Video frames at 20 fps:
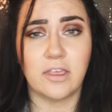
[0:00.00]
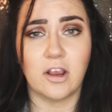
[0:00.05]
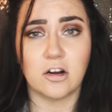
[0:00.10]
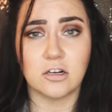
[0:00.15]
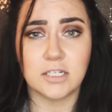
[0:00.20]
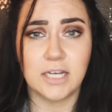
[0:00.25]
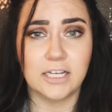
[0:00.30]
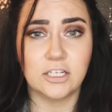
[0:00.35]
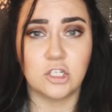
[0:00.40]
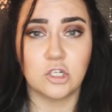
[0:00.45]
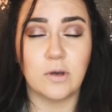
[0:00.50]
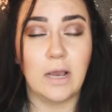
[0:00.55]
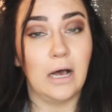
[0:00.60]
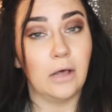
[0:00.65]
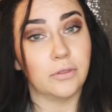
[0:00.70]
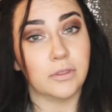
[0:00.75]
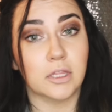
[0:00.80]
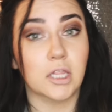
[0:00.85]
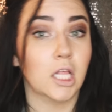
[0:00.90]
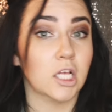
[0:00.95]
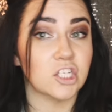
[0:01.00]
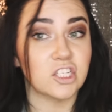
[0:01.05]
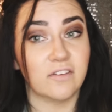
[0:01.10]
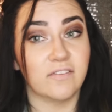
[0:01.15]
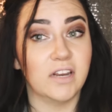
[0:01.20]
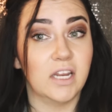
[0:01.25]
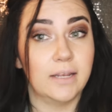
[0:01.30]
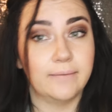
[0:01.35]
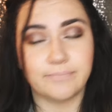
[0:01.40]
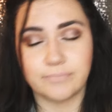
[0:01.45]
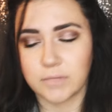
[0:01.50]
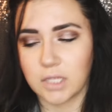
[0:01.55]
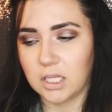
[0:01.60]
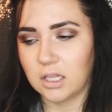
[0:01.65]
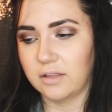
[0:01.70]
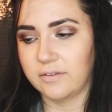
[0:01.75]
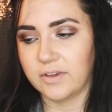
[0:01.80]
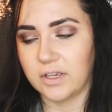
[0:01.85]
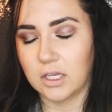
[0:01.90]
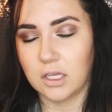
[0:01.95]
They're tied to health and longevity
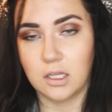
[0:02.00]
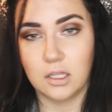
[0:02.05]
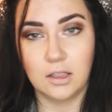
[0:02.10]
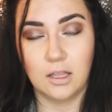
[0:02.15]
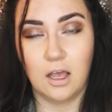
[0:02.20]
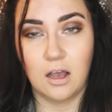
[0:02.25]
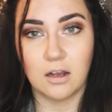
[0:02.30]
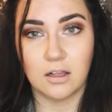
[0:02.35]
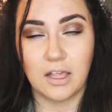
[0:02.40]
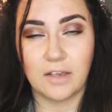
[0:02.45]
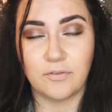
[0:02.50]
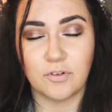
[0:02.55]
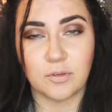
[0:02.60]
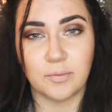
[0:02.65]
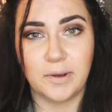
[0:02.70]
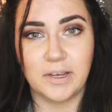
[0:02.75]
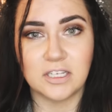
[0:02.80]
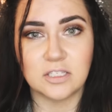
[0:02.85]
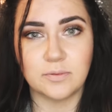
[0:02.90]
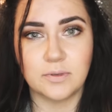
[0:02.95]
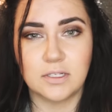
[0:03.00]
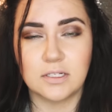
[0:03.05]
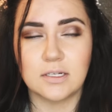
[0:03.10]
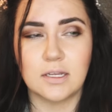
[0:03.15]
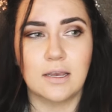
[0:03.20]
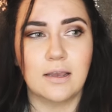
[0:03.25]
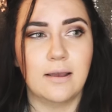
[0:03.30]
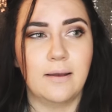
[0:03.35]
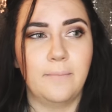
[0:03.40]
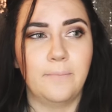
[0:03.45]
and living a long life with my husband.